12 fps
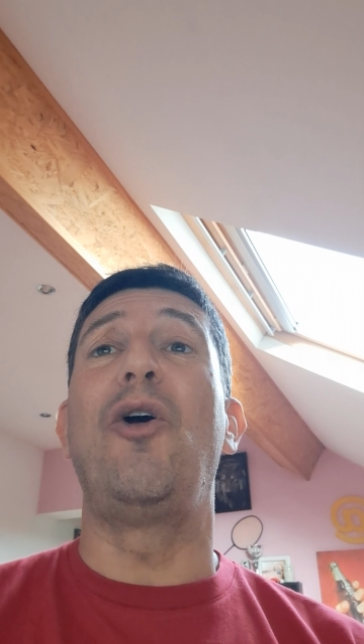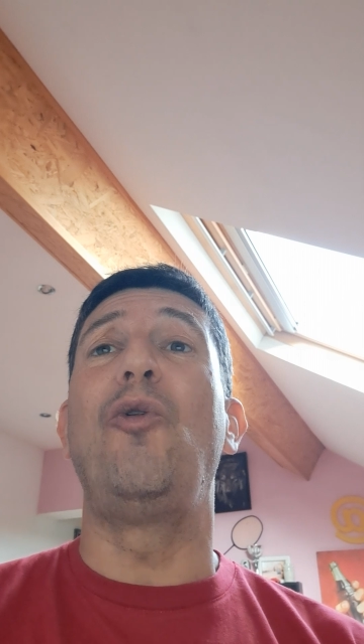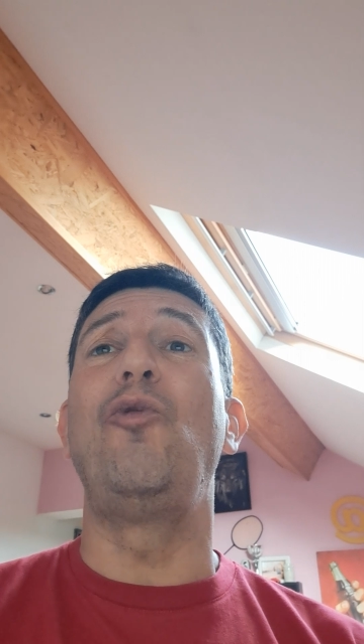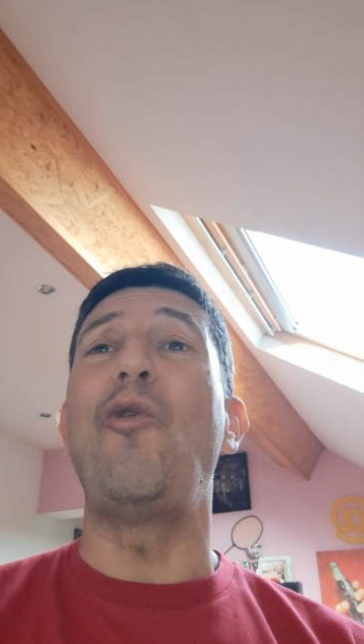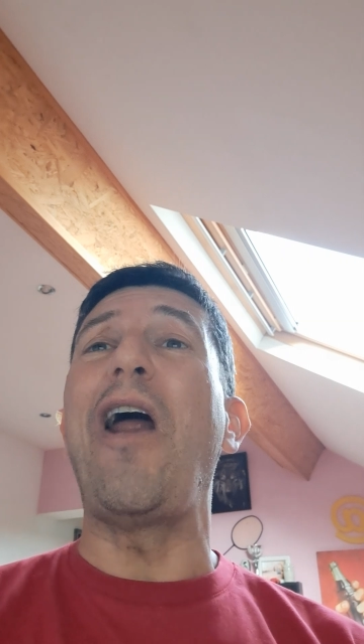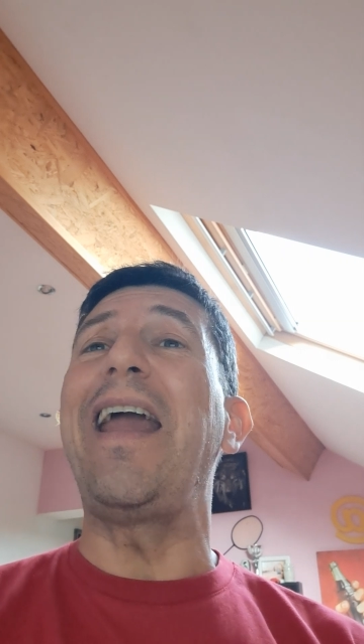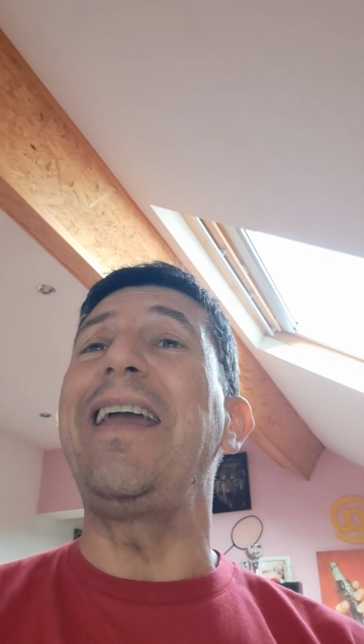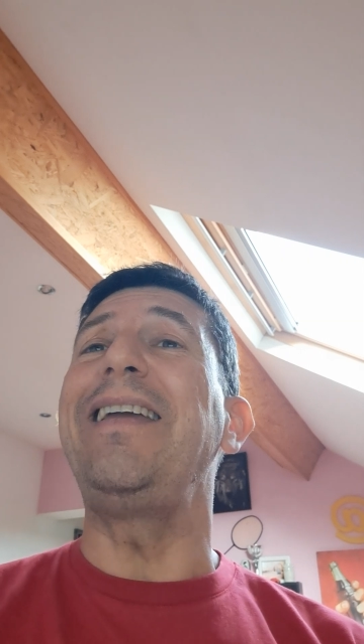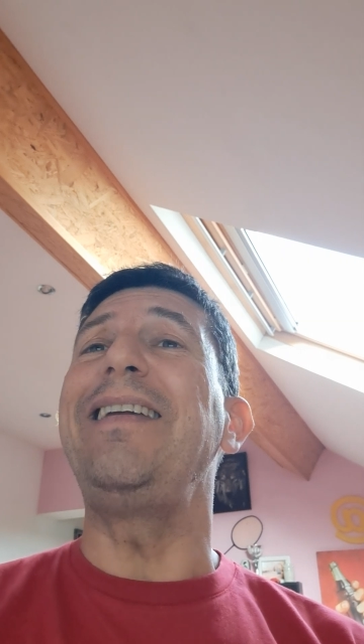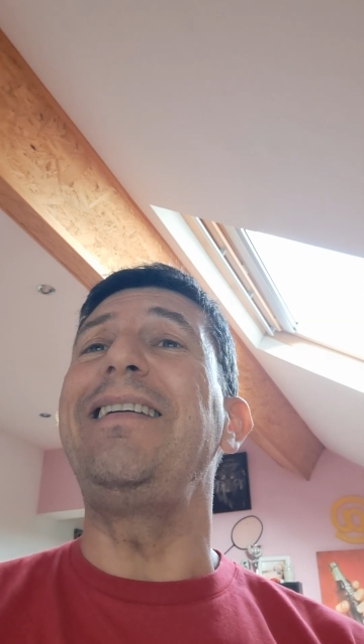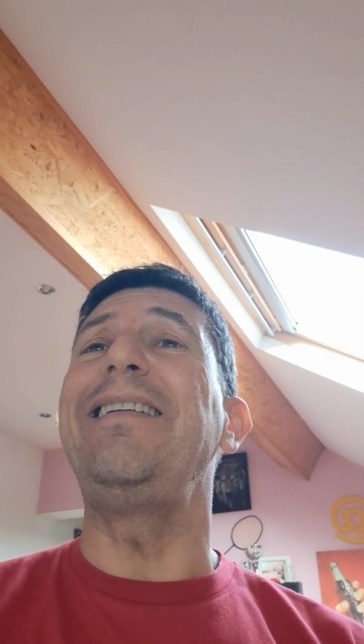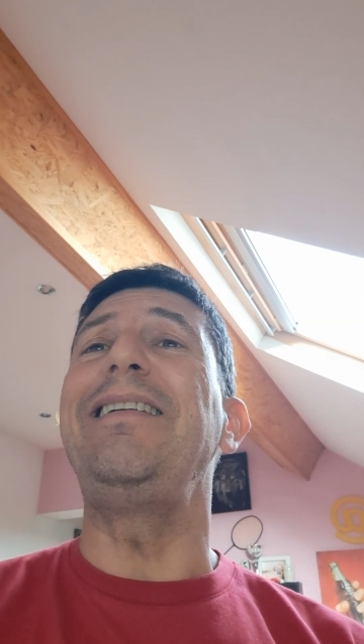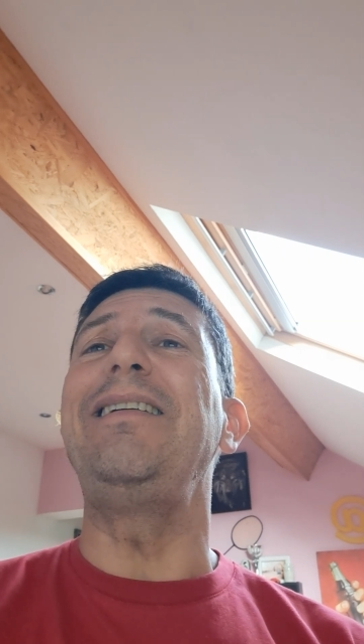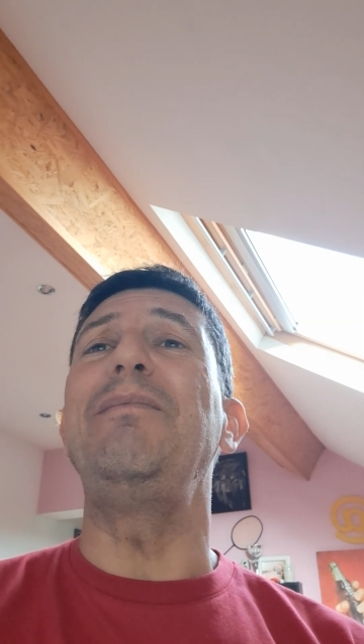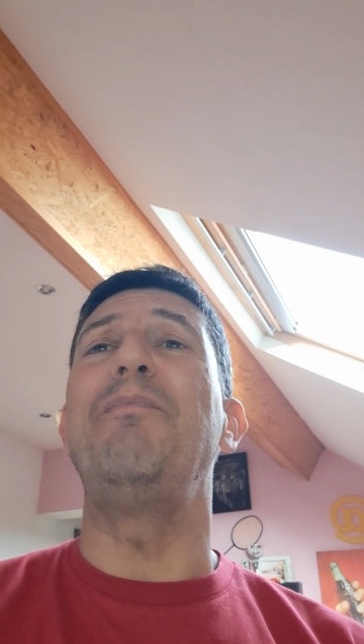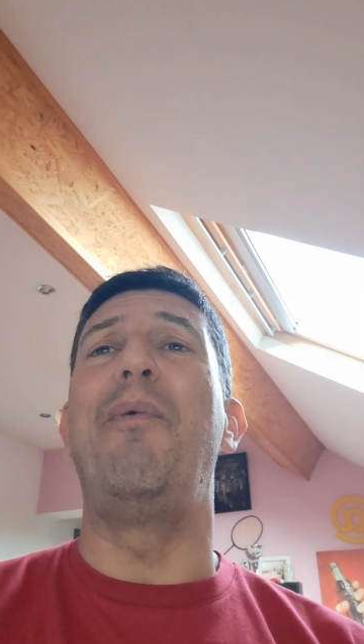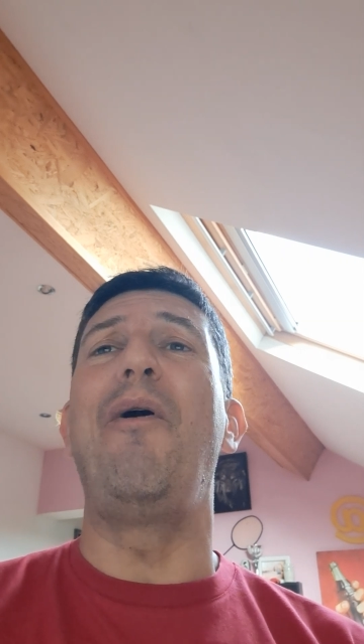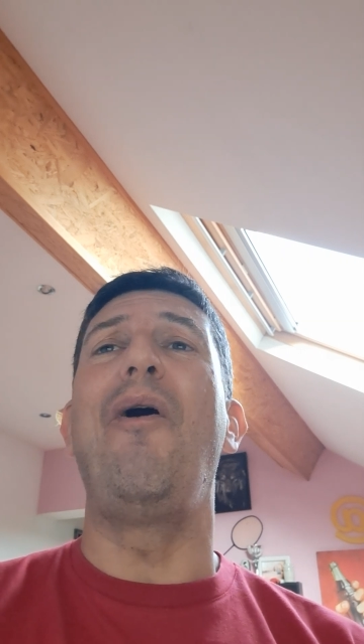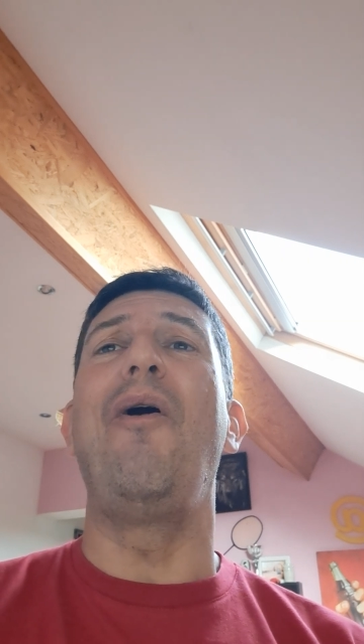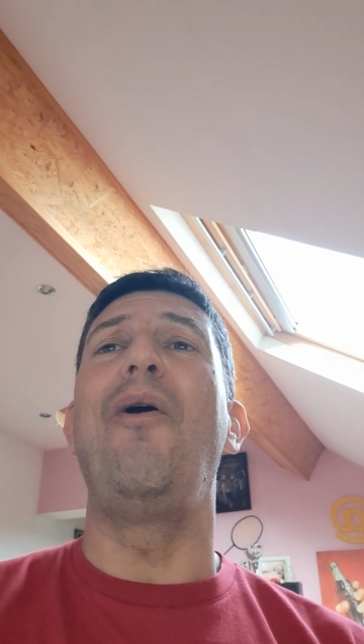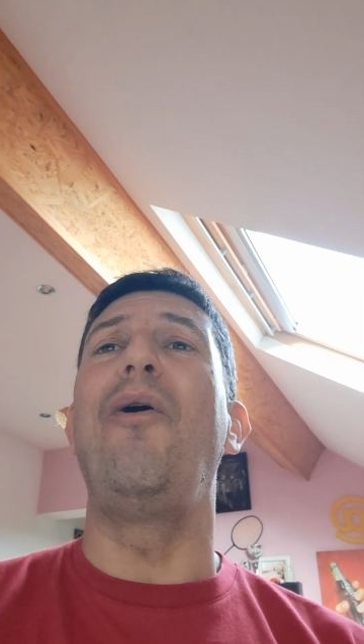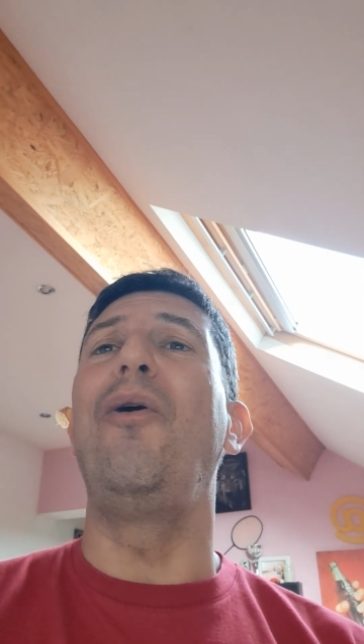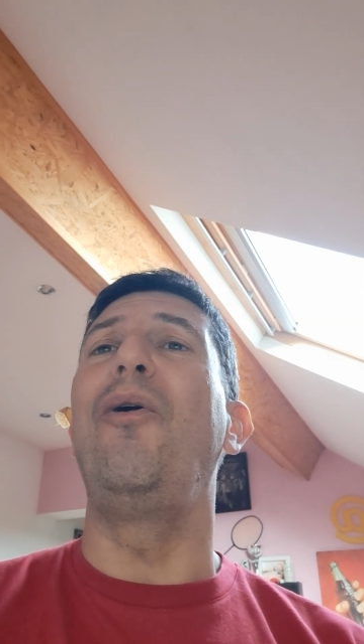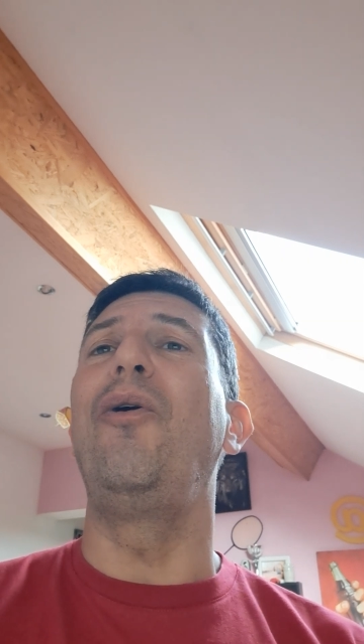
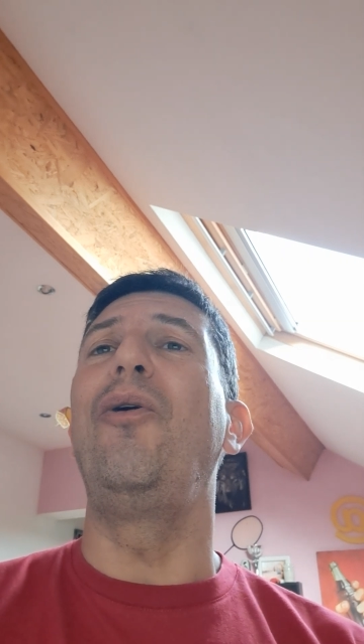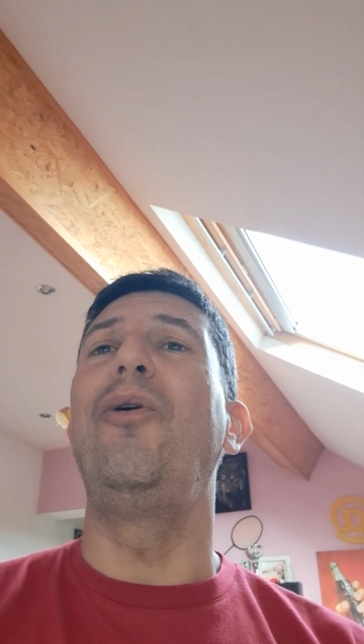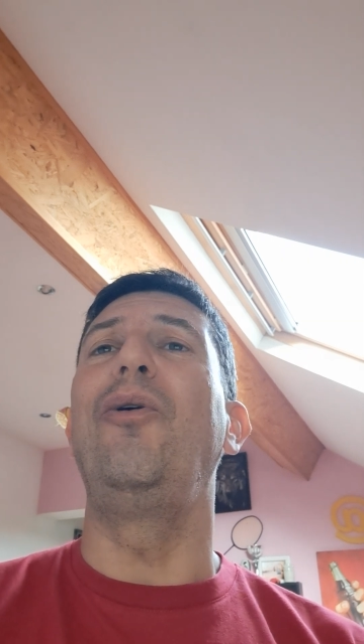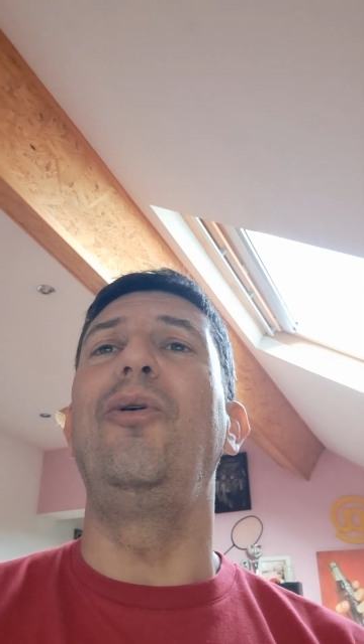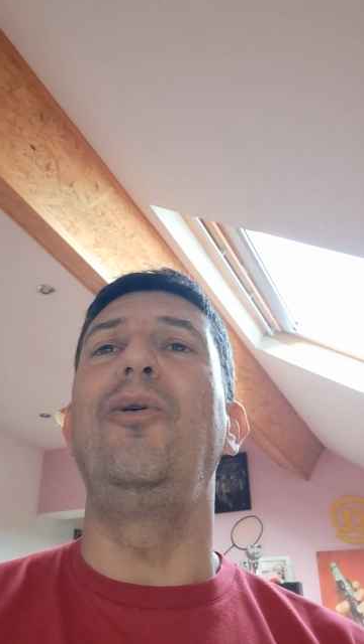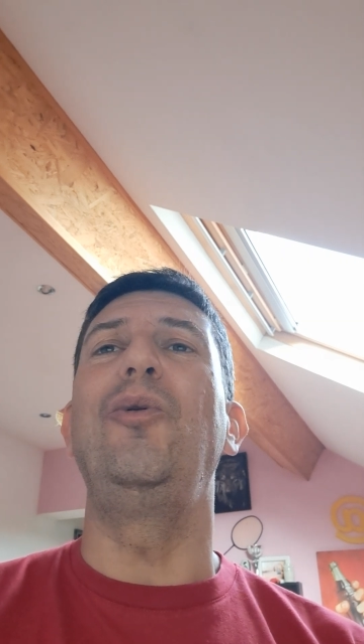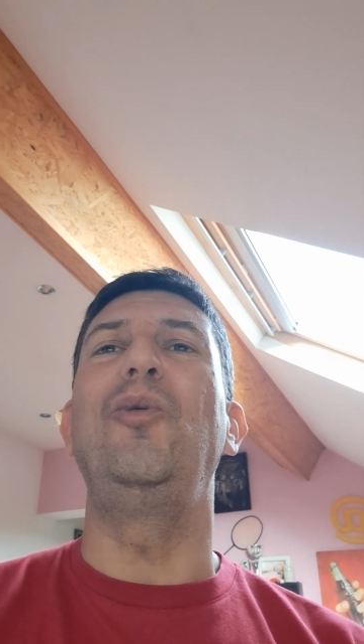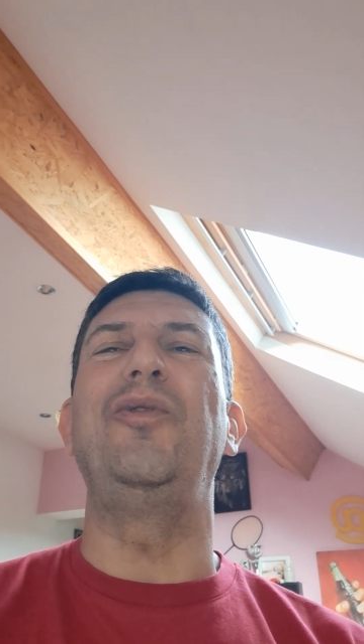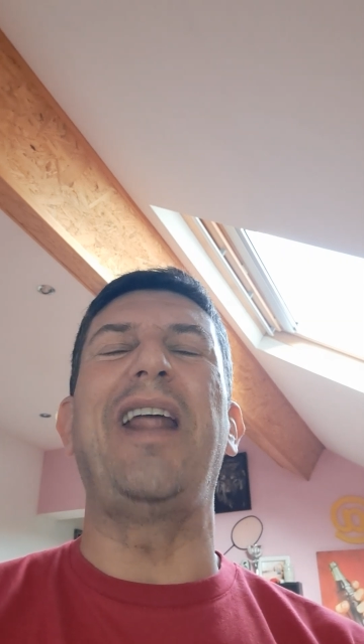rainbow,